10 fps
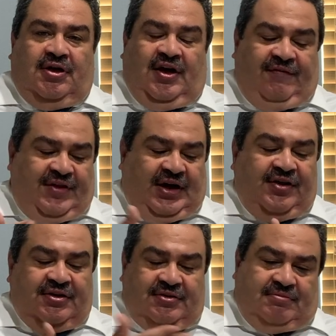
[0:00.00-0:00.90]
If
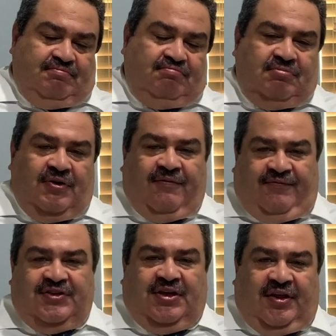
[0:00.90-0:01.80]

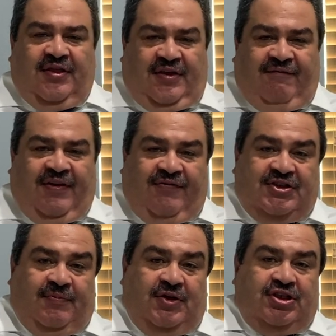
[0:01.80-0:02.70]
the
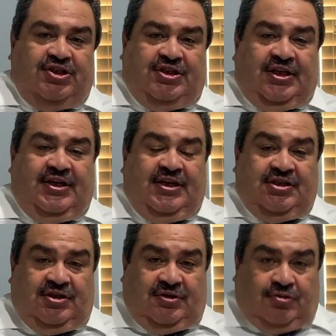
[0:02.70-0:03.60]
feasibility study
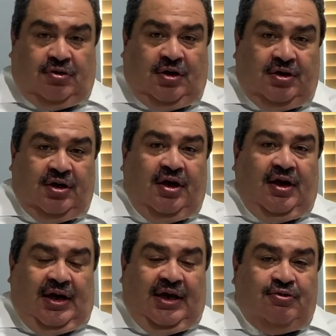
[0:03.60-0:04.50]
is strong
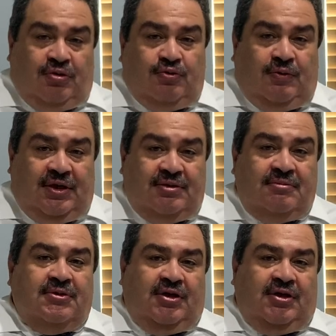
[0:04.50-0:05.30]
and good one,